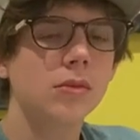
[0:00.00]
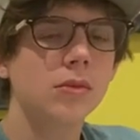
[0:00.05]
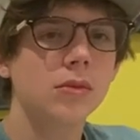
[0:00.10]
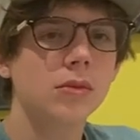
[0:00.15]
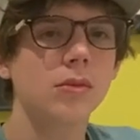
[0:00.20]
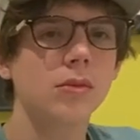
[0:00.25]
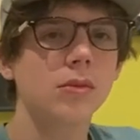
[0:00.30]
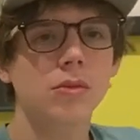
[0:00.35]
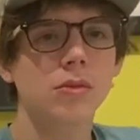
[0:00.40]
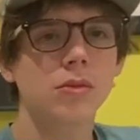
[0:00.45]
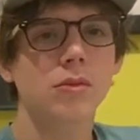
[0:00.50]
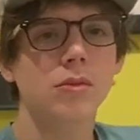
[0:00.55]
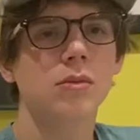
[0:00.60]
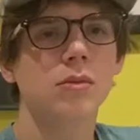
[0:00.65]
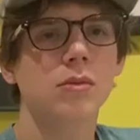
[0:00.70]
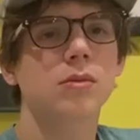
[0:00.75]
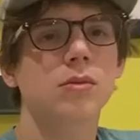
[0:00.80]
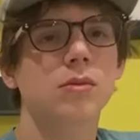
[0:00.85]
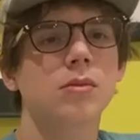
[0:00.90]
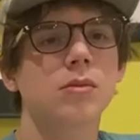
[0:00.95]

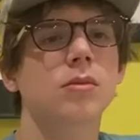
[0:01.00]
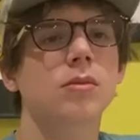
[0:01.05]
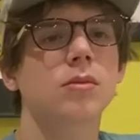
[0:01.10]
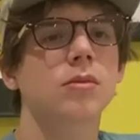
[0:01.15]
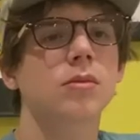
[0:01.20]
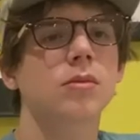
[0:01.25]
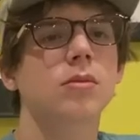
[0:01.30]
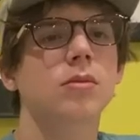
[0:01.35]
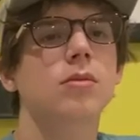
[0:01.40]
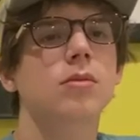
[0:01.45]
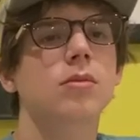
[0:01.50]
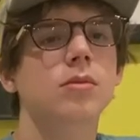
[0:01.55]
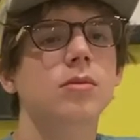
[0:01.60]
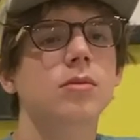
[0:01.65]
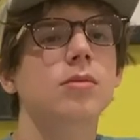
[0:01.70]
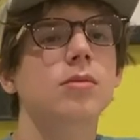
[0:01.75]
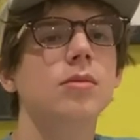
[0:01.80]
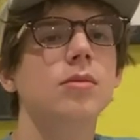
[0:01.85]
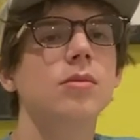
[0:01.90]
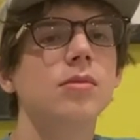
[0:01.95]

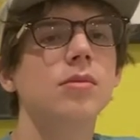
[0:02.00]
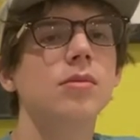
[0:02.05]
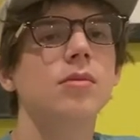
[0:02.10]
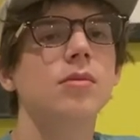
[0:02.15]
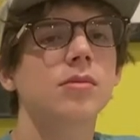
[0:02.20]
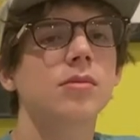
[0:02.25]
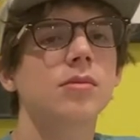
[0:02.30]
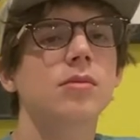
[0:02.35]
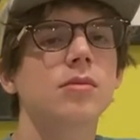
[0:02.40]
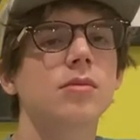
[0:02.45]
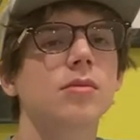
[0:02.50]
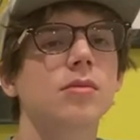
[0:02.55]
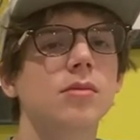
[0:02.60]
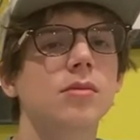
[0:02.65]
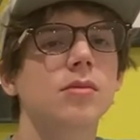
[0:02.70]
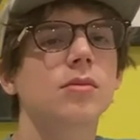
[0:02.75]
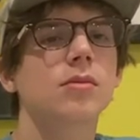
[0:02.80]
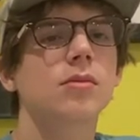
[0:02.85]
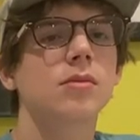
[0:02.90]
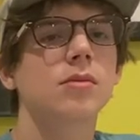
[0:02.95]

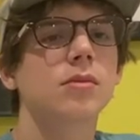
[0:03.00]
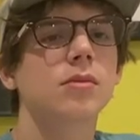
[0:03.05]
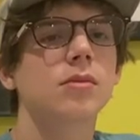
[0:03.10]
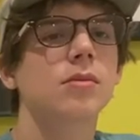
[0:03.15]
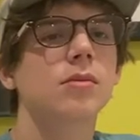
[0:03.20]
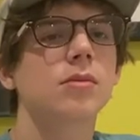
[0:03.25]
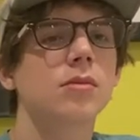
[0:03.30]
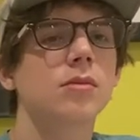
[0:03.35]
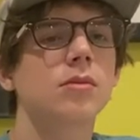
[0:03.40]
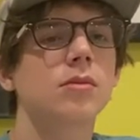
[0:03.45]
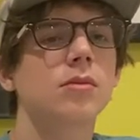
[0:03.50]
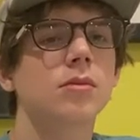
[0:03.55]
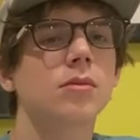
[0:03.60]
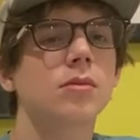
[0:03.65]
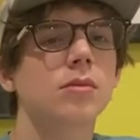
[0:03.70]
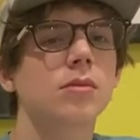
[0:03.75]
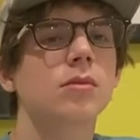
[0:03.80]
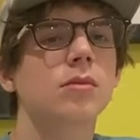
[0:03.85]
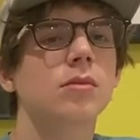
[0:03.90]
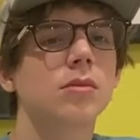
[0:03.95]

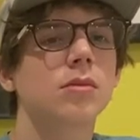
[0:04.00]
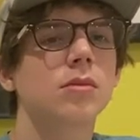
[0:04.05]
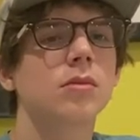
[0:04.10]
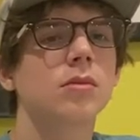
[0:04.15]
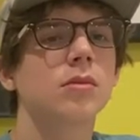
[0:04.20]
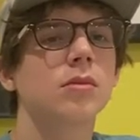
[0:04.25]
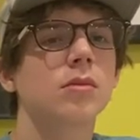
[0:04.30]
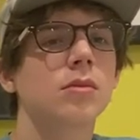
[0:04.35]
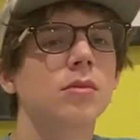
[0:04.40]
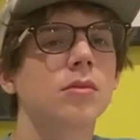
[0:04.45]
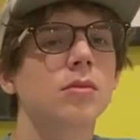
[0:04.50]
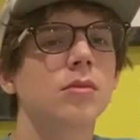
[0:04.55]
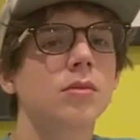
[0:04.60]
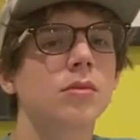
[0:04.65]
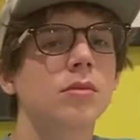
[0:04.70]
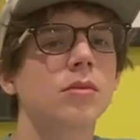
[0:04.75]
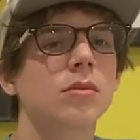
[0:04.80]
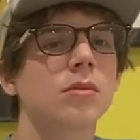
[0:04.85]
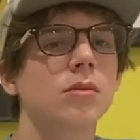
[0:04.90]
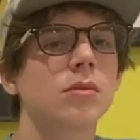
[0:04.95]

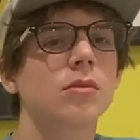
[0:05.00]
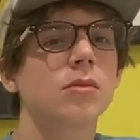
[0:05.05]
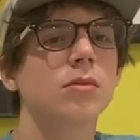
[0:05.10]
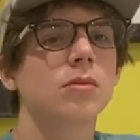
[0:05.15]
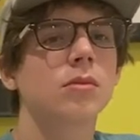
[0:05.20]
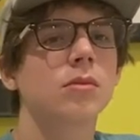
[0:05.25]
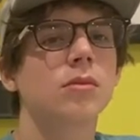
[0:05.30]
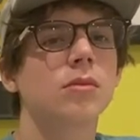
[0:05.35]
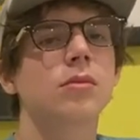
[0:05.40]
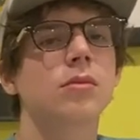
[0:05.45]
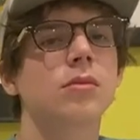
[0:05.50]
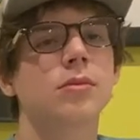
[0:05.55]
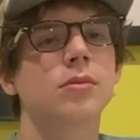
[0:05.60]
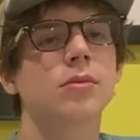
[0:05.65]
(silent)